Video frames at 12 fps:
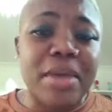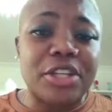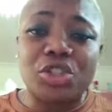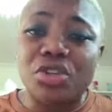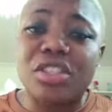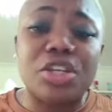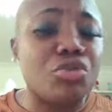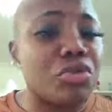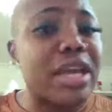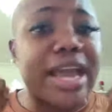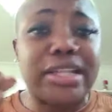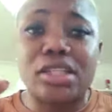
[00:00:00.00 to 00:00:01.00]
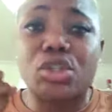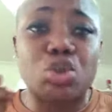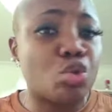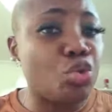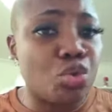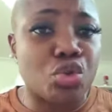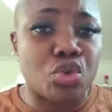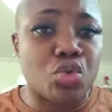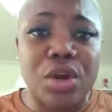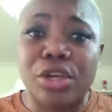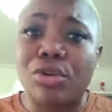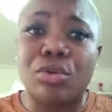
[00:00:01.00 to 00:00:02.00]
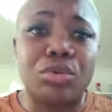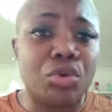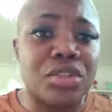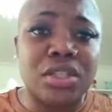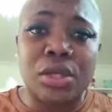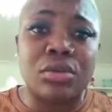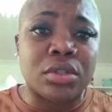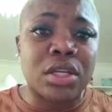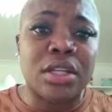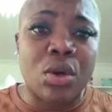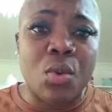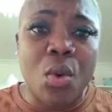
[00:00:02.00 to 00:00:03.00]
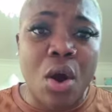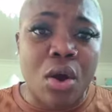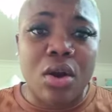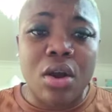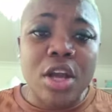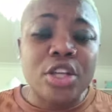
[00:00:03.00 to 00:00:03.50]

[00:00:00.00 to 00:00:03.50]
Make sure say you get the tools where you know say you take the walk.